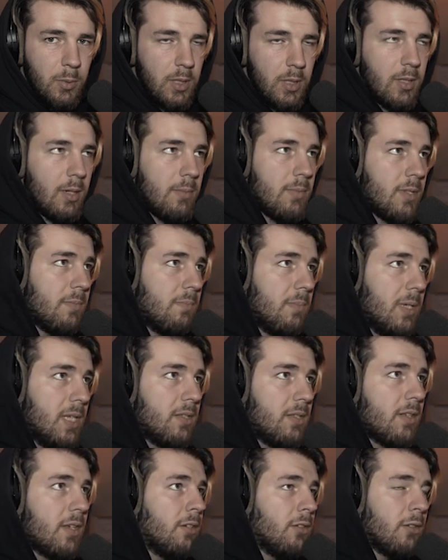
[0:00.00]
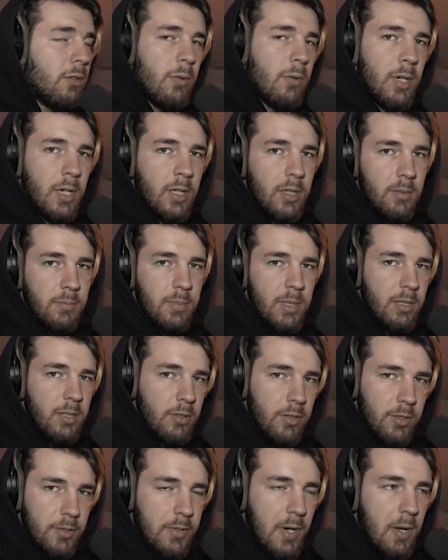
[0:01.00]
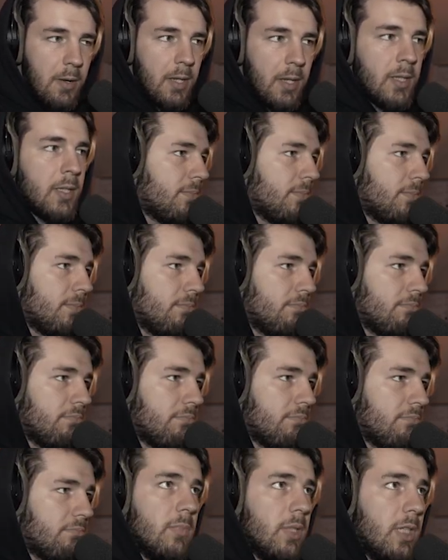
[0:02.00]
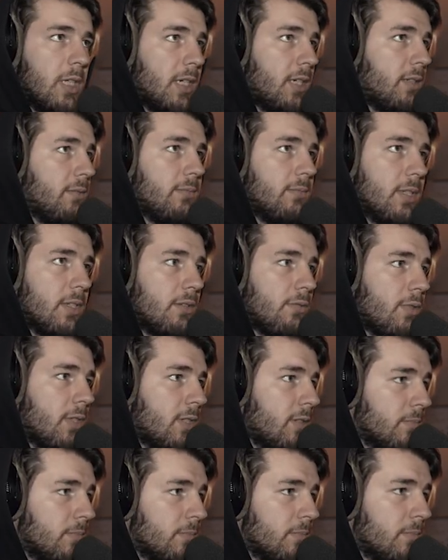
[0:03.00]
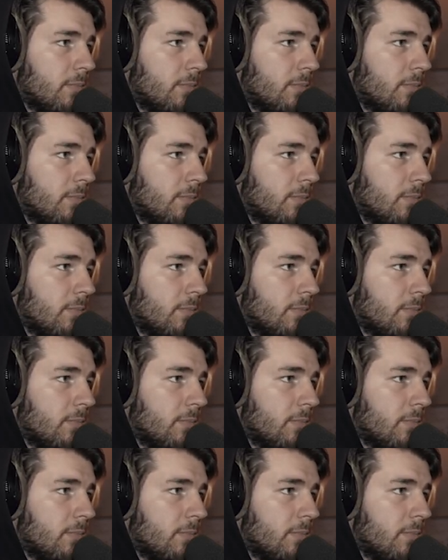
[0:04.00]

when it comes to beats. You don't want it to be too crowded. Yeah, this one.